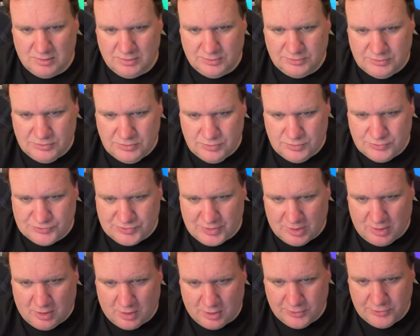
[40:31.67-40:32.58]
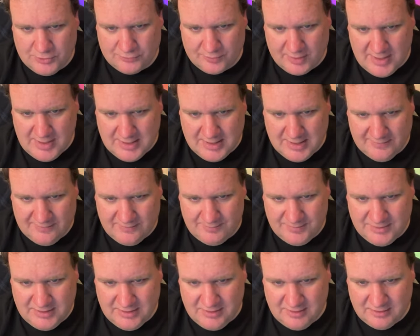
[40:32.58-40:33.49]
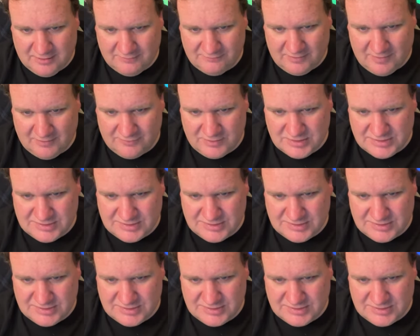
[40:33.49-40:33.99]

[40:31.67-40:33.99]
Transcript: Use a hard rake at the beginning of every